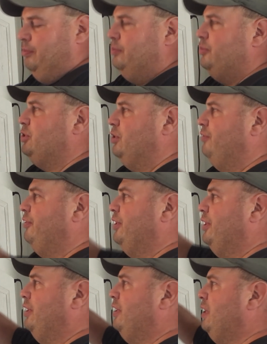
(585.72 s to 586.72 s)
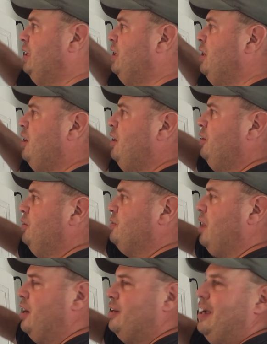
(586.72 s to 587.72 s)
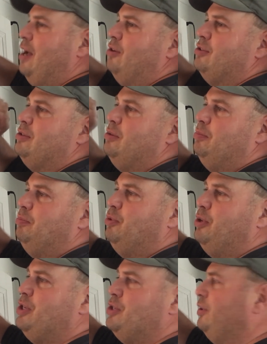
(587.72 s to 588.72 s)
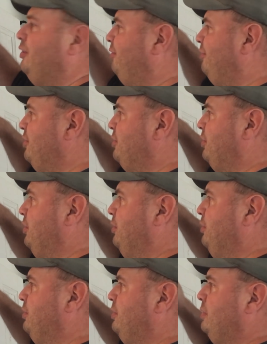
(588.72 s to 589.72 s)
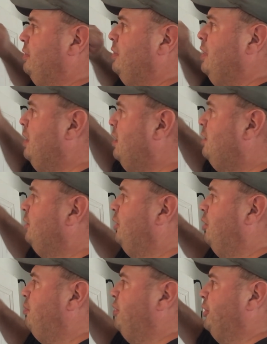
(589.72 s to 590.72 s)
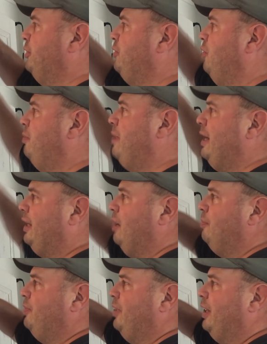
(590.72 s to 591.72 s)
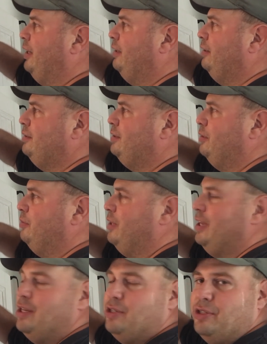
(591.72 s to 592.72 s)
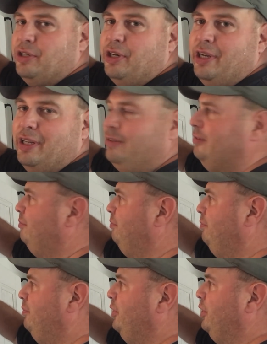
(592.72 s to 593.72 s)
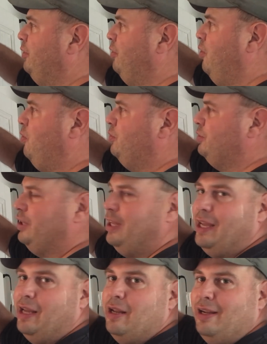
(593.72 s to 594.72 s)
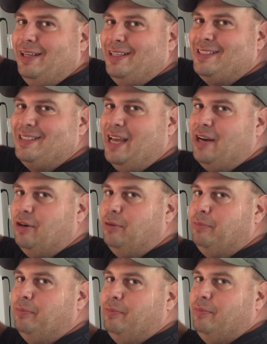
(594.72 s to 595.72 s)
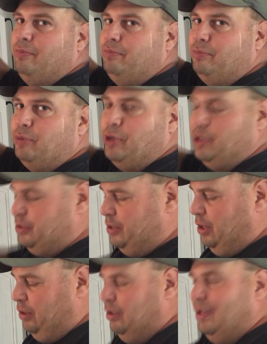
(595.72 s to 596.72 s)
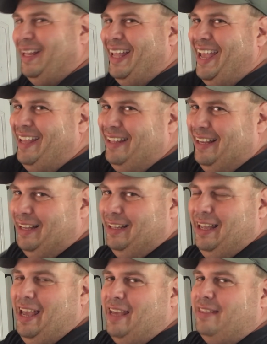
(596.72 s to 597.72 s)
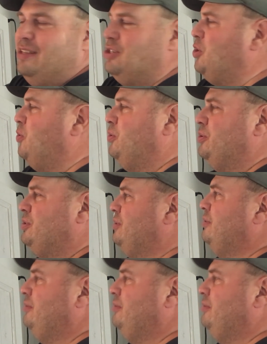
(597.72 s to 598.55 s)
So if you're gonna use hard dowels, pre-drill for the screws. Put your door back up there, see where the hinges are gonna, the holes are gonna hit. Center them, pre-drill, 1/8 inch holes,